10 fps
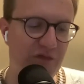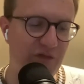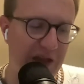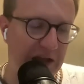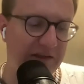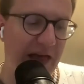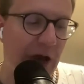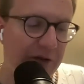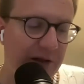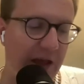they
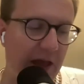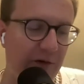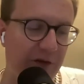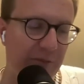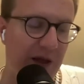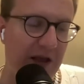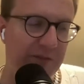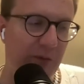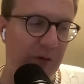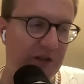allow you to have other
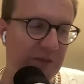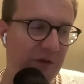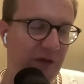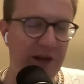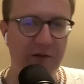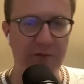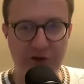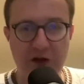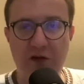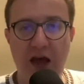passports, but they don't.
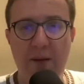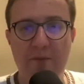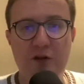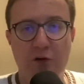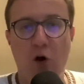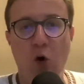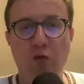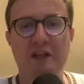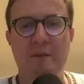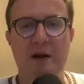To them, you're
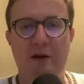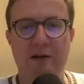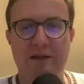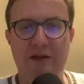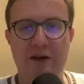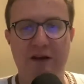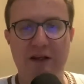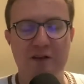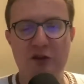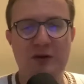only American. They don't
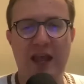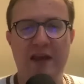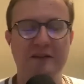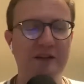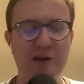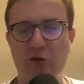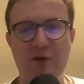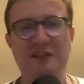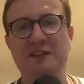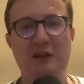like you can't get
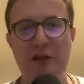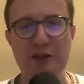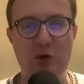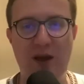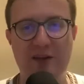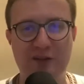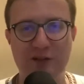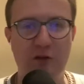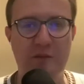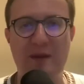arrested in the U.S. and
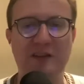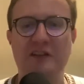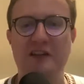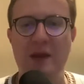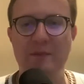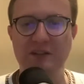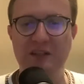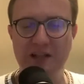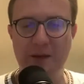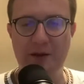call the Mexican embassy
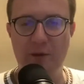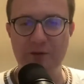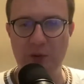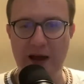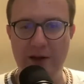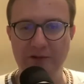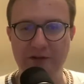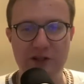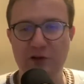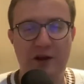to come help you out.
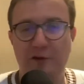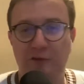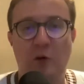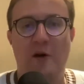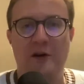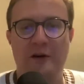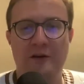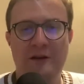Like you're not a foreigner.